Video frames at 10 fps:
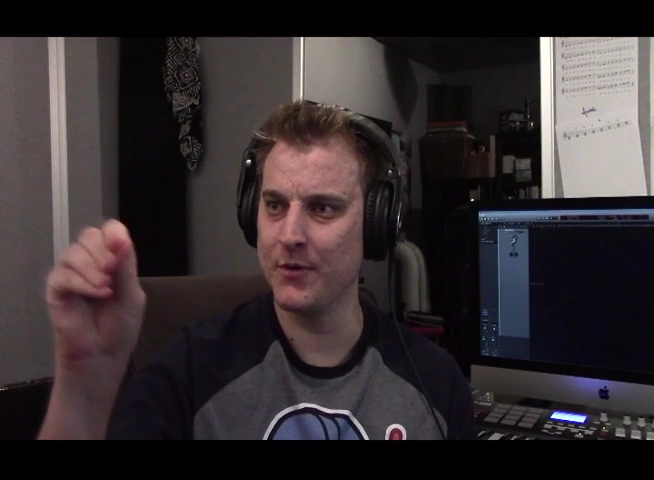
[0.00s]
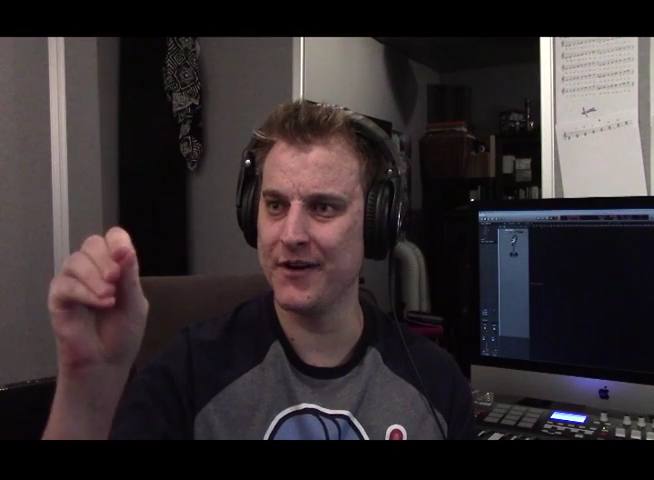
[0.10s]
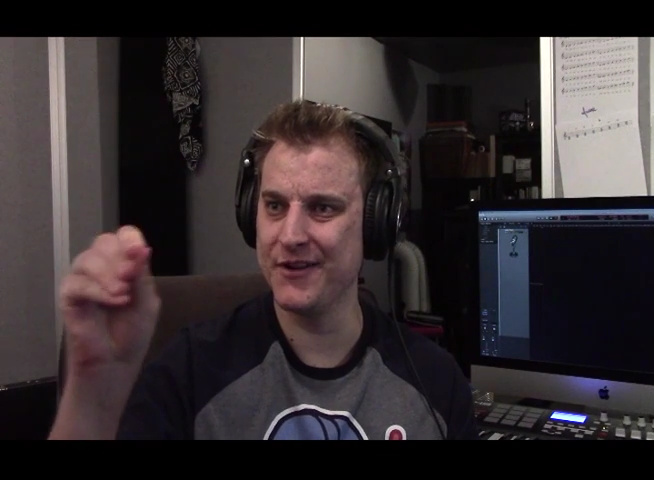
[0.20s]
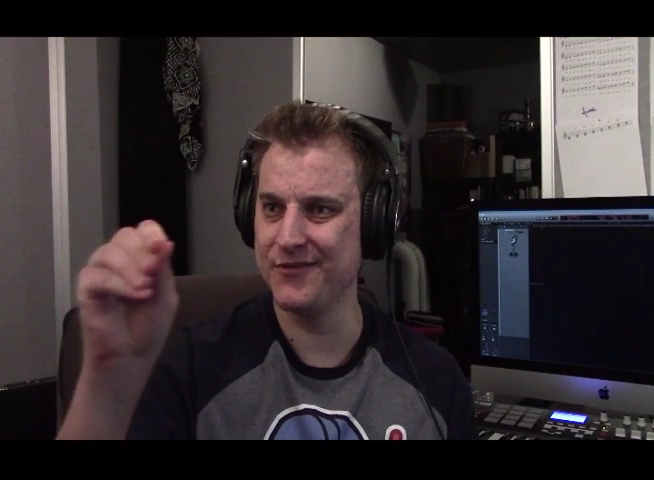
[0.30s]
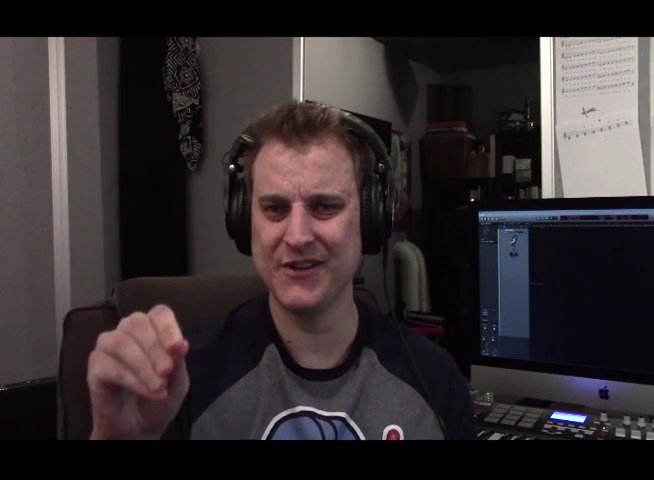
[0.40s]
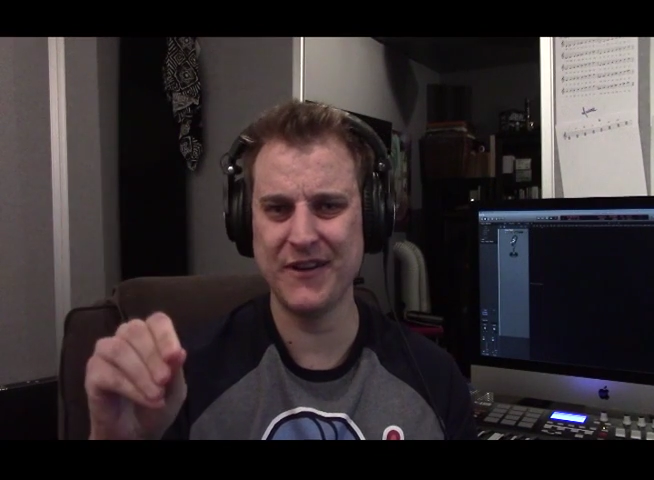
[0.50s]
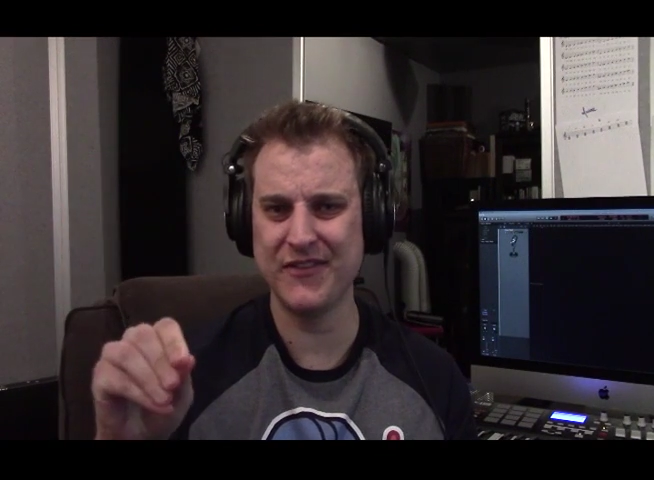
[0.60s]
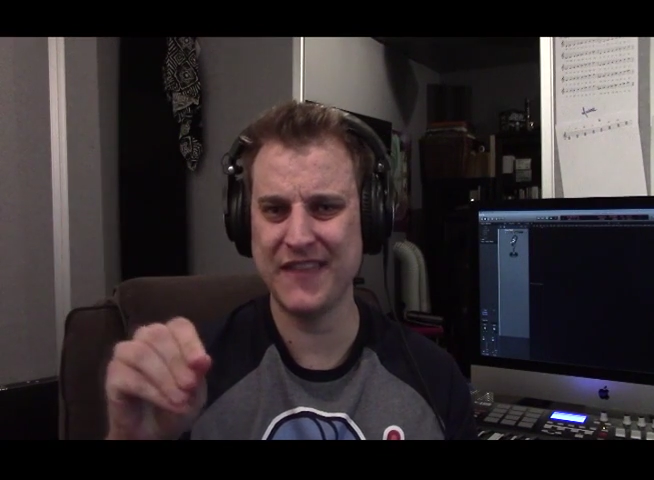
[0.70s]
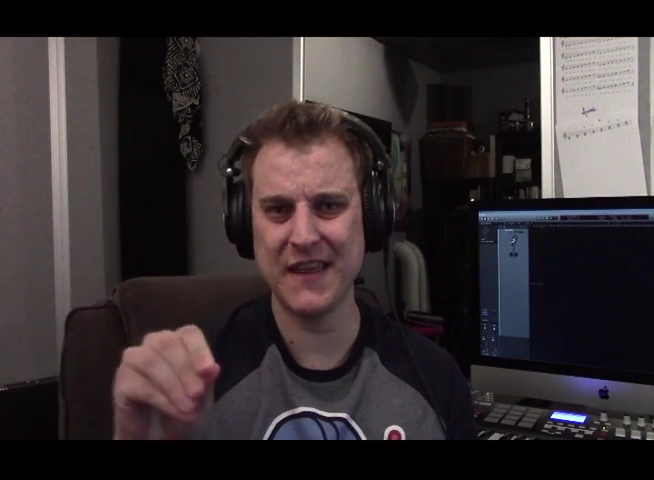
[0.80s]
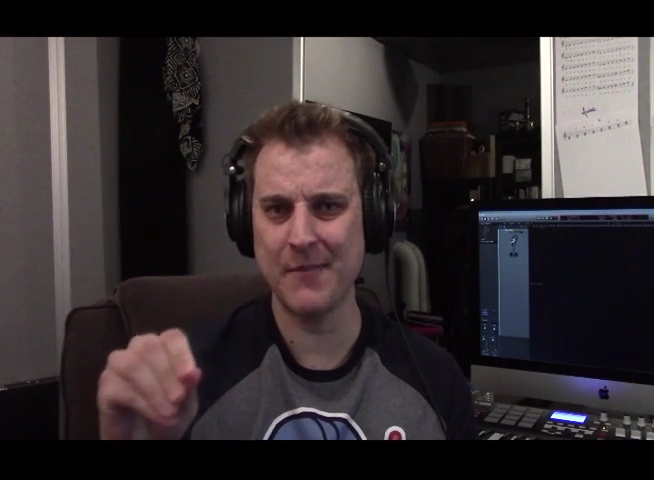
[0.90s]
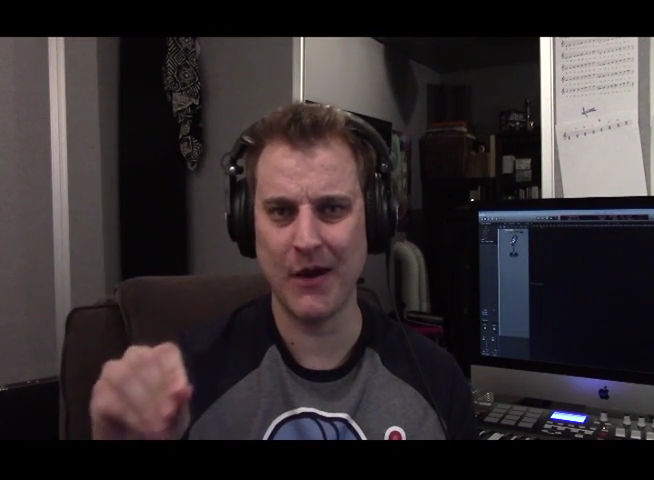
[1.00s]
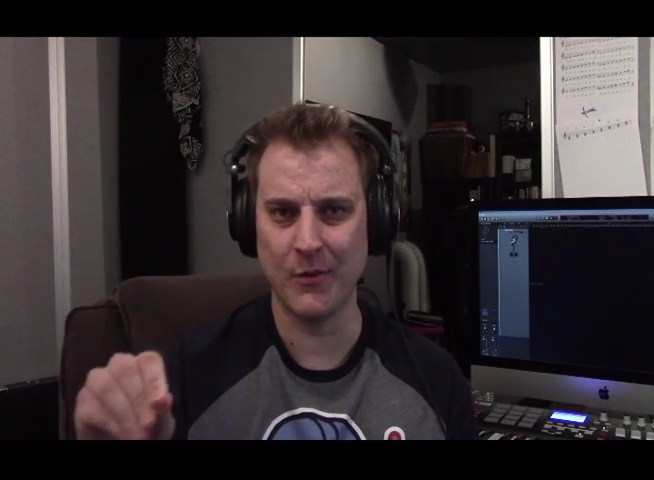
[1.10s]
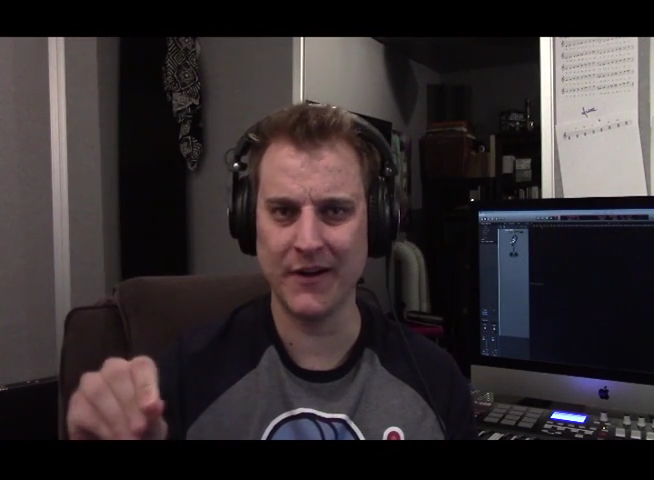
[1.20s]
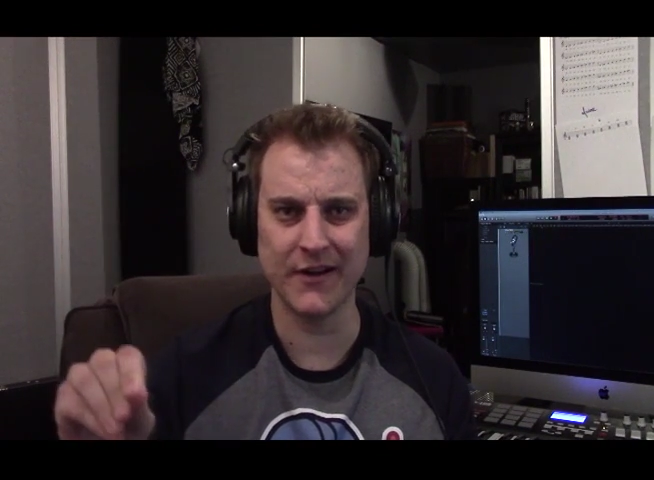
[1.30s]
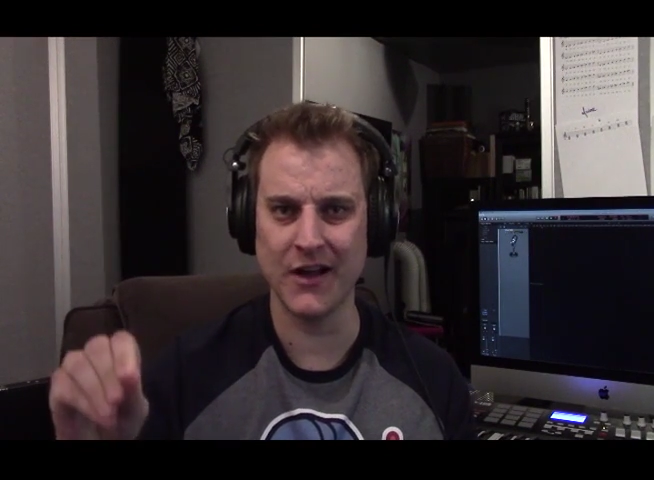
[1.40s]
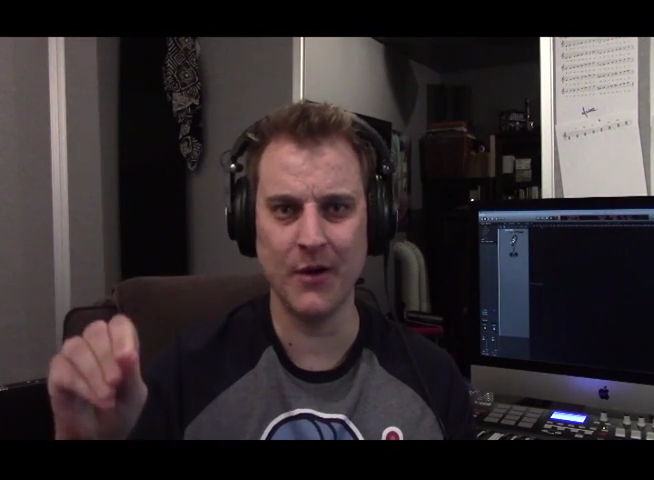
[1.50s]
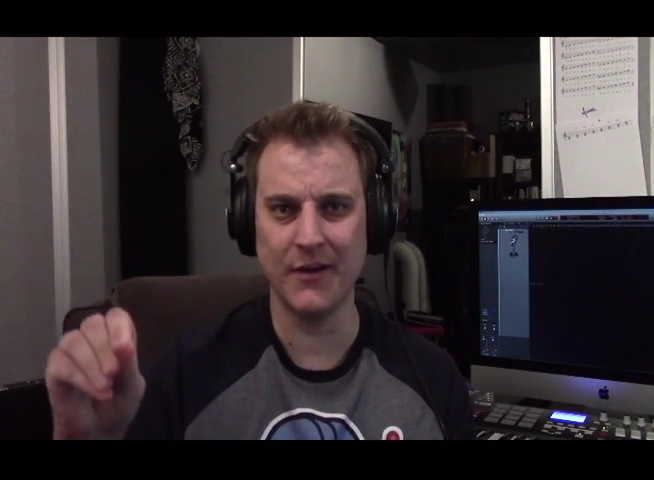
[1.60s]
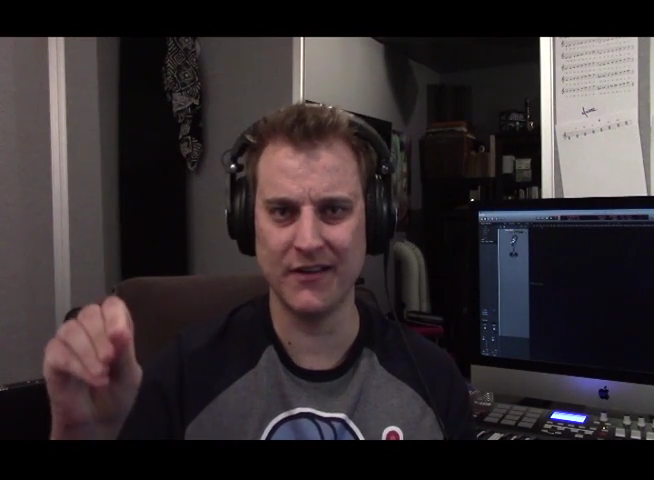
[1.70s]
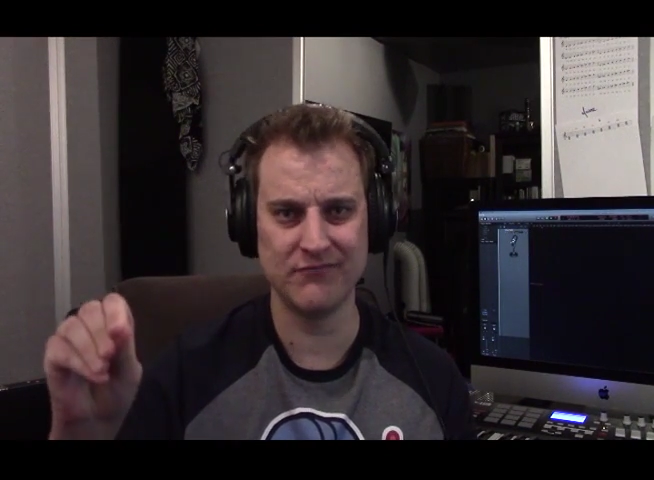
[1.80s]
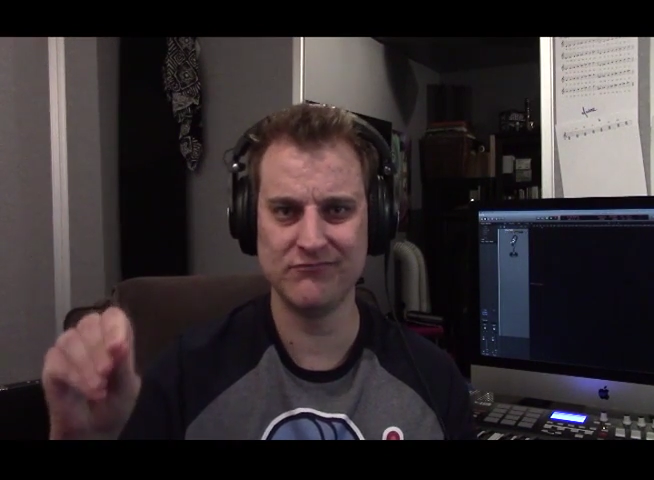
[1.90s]
where you don't even think about where you're
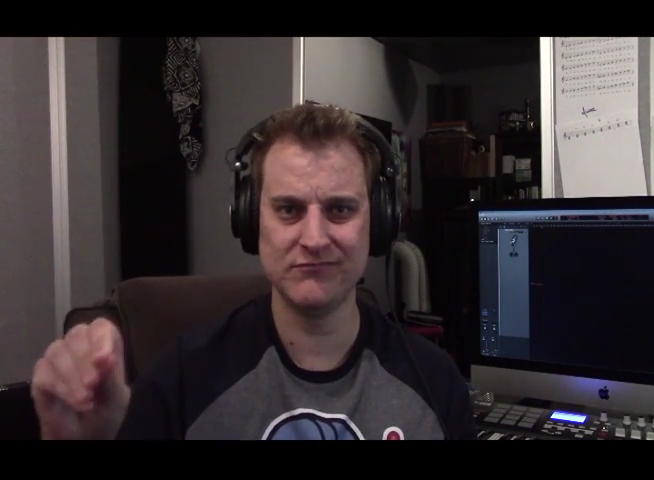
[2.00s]
going.